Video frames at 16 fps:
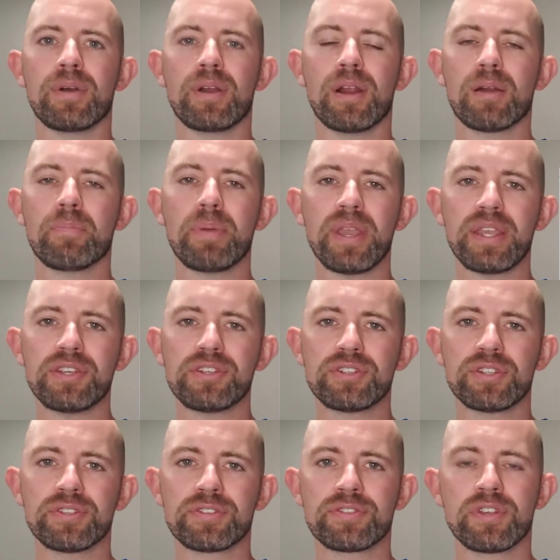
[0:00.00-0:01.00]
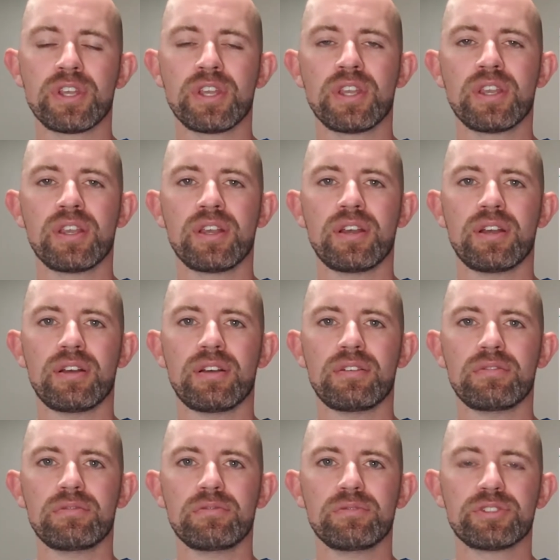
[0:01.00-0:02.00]
Our patients,
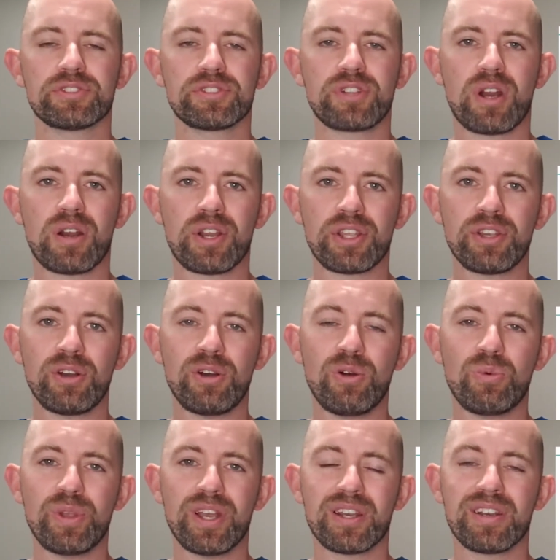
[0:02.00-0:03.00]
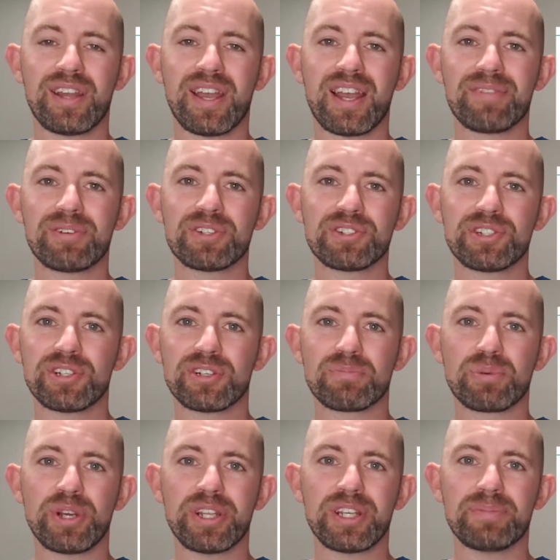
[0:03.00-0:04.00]
starting out, we had an average tear
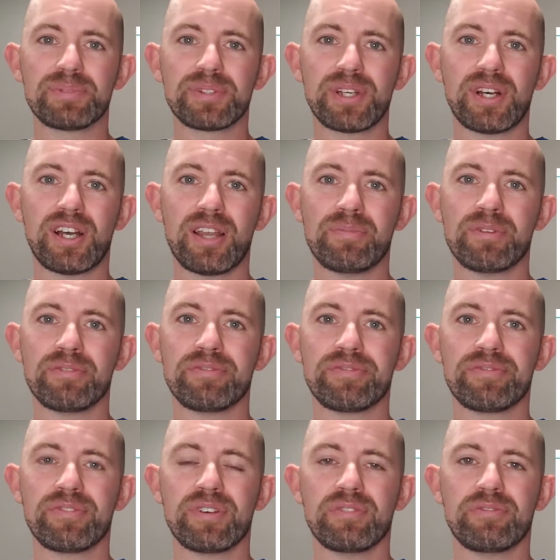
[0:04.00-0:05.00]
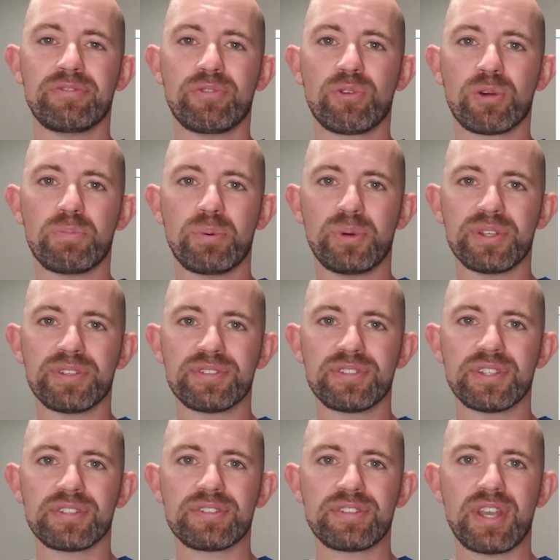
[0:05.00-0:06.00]
breakup time of
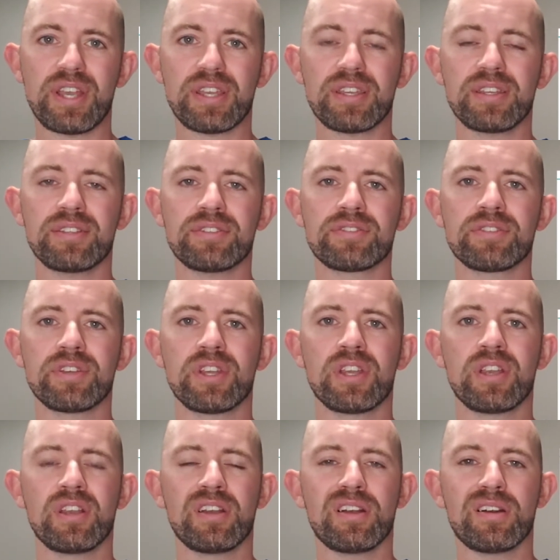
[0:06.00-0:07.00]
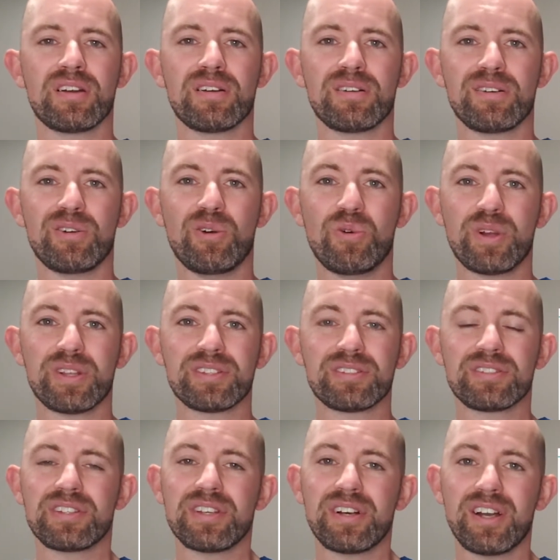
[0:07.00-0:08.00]
4.6 seconds. Our
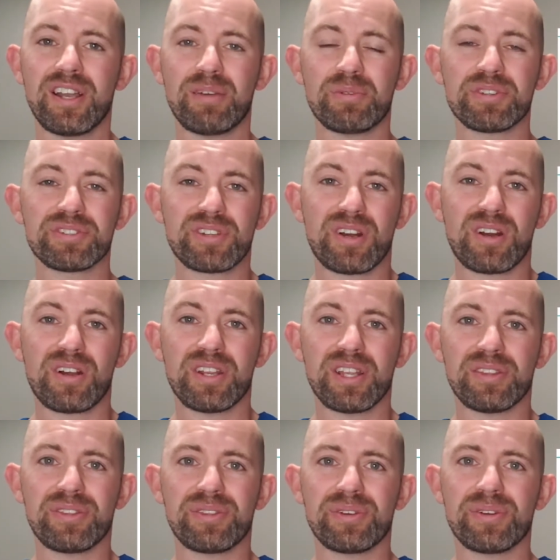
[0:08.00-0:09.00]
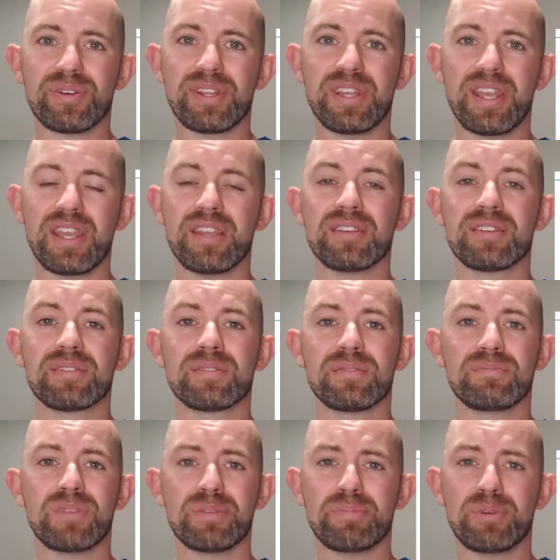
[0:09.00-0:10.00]
OSDI was starting at 38,
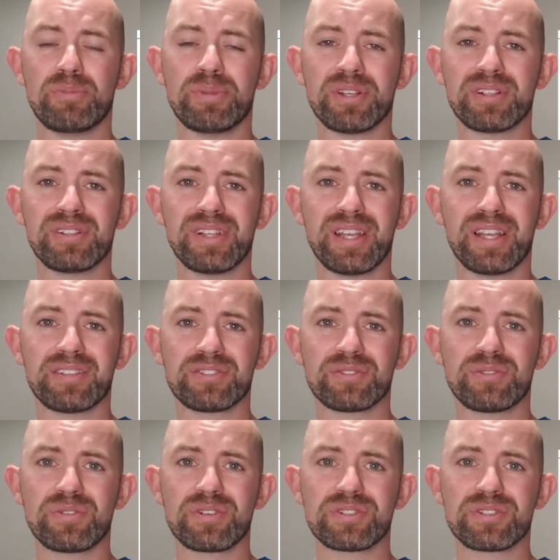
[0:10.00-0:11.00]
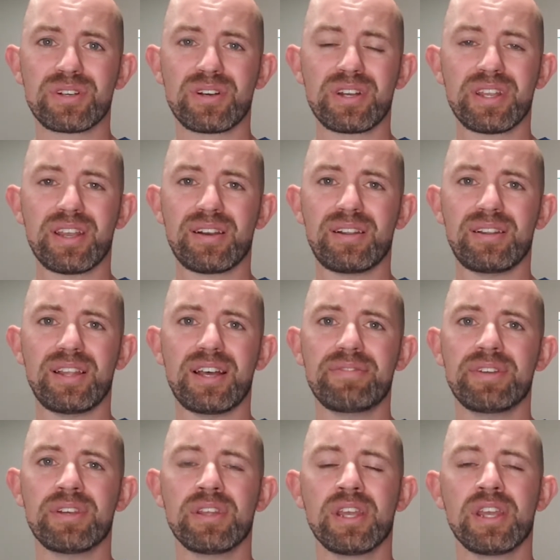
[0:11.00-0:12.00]
meibomian gland score starting at
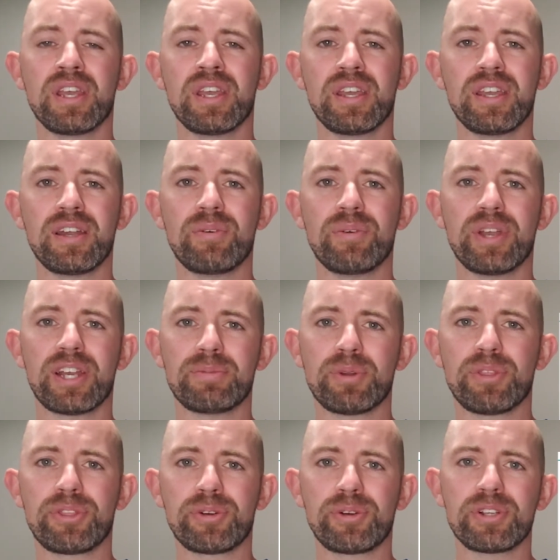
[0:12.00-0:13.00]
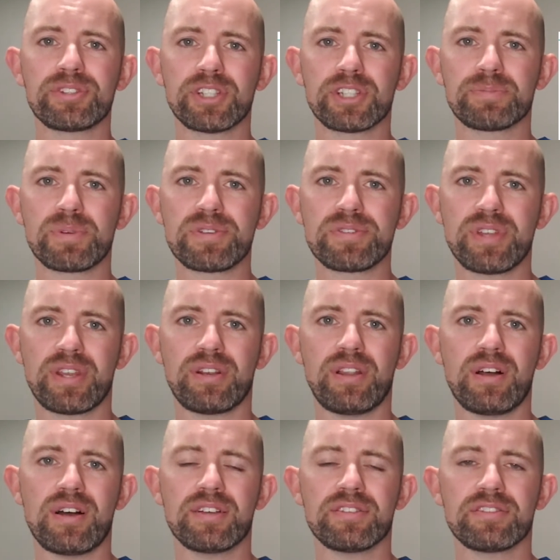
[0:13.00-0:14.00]
11, and we had about 36%
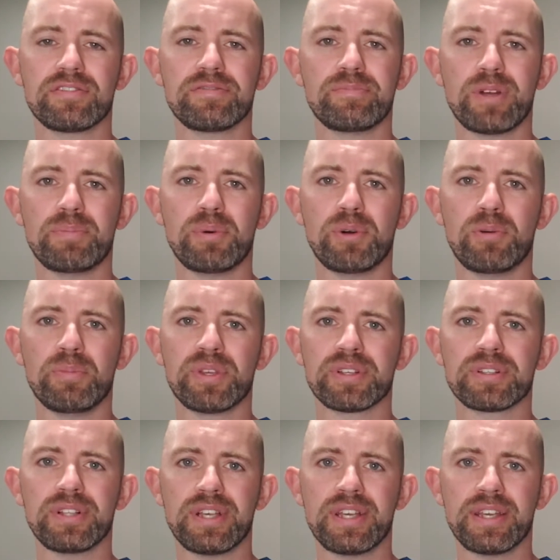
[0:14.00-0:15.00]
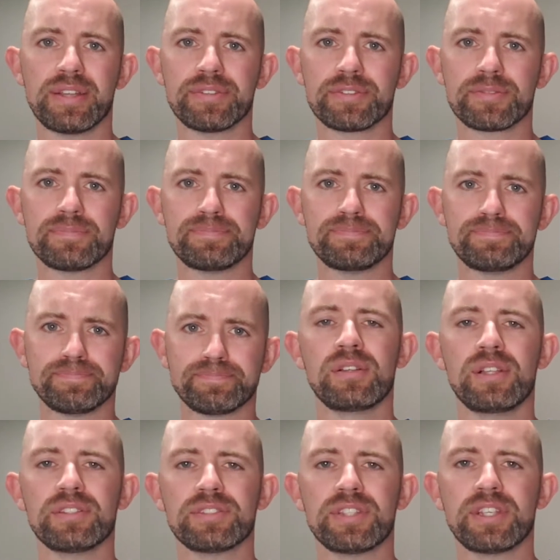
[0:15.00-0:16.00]
loss of meibomian glands.
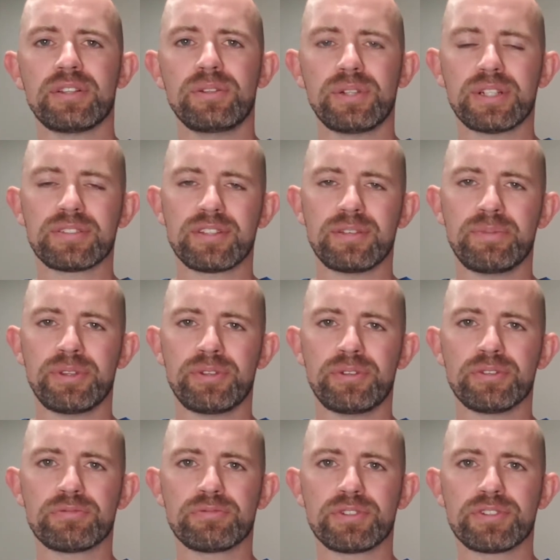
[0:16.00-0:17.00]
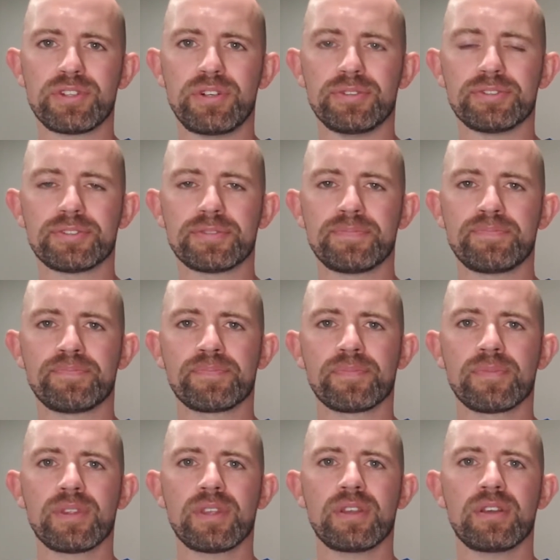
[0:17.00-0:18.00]
Let's take a look at some of those results.
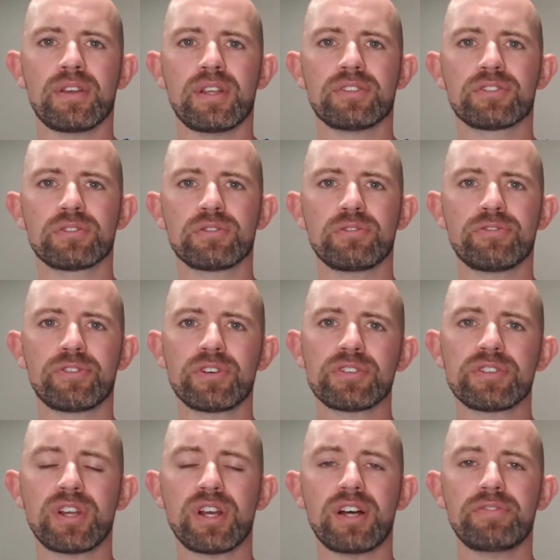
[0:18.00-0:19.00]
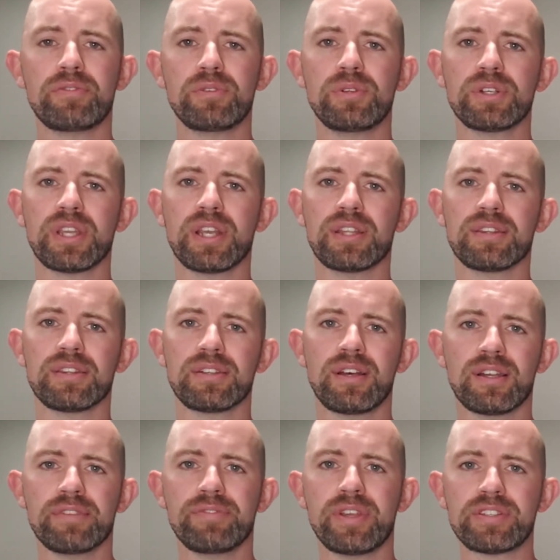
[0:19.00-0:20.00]
And so first off, we'll look at the
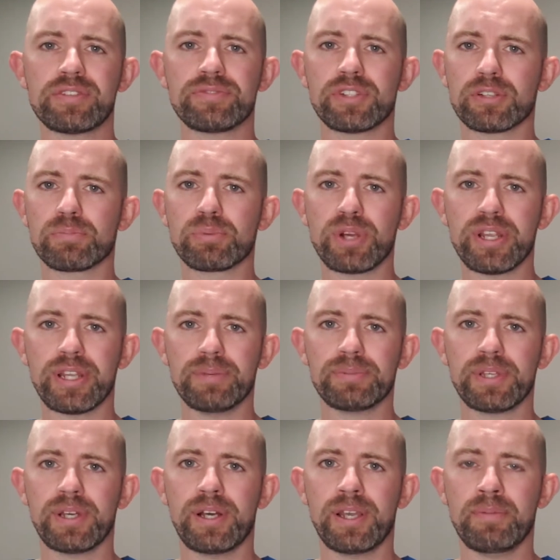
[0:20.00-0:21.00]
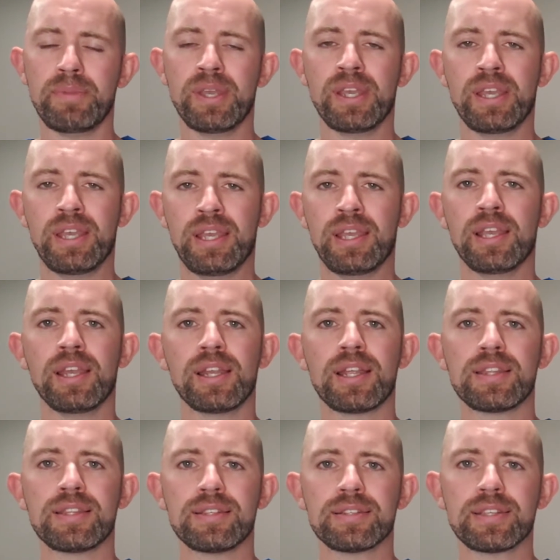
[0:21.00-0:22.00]
non-invasive tear breakup time.
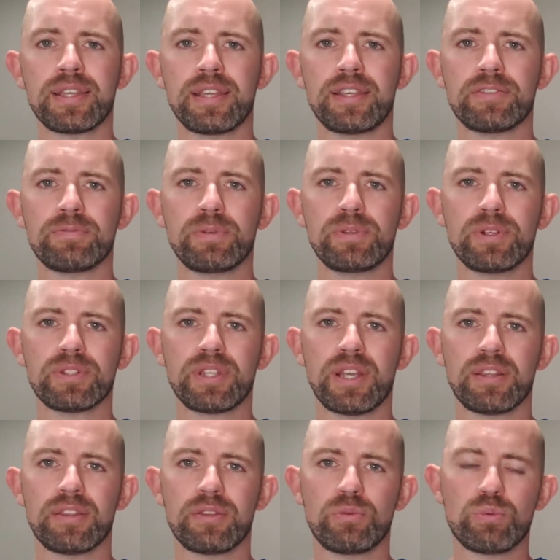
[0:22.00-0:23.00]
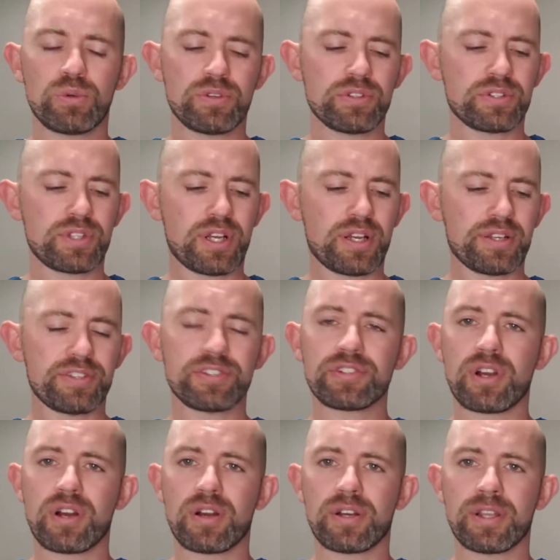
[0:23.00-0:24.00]
In this case, we looked at the worst eye
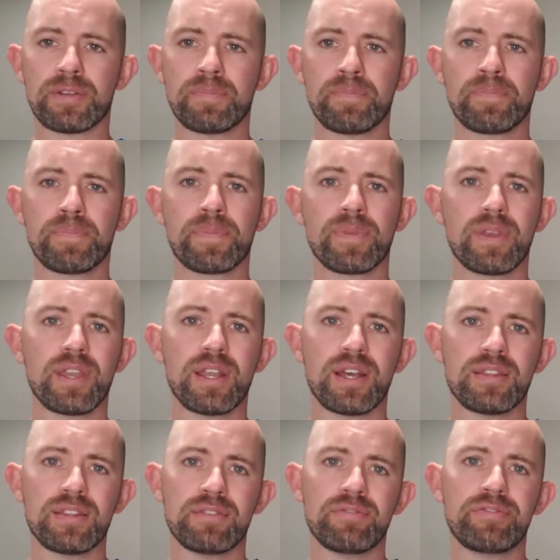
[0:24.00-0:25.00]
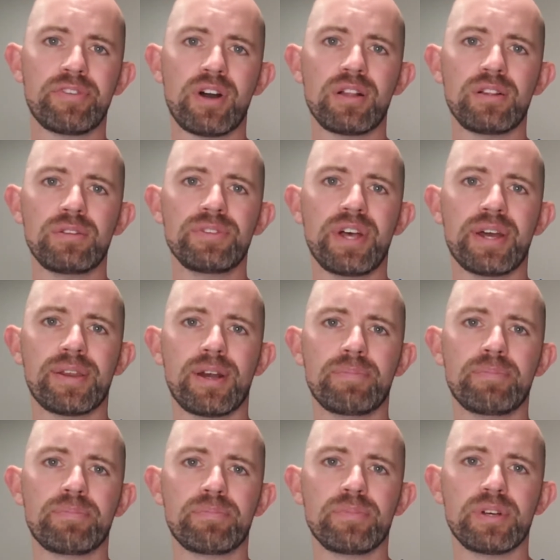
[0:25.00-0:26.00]
starting and then followed that
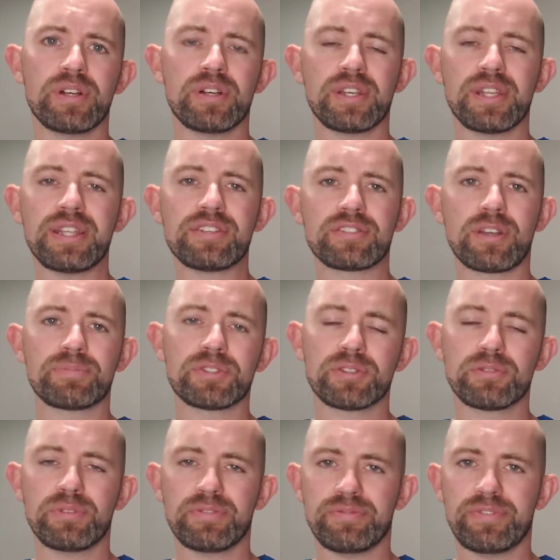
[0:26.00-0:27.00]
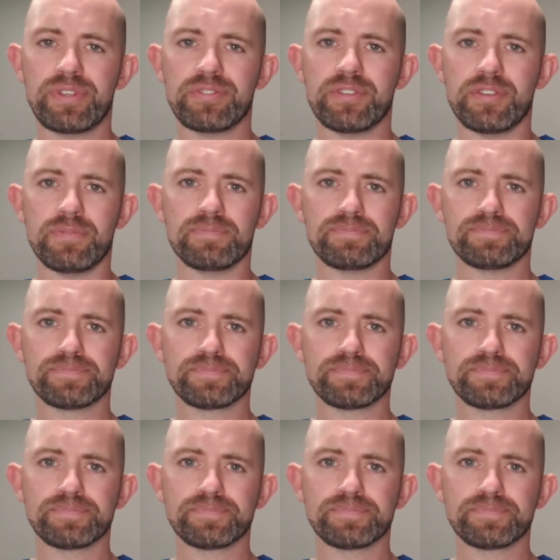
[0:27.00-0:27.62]
up at each subsequent visit.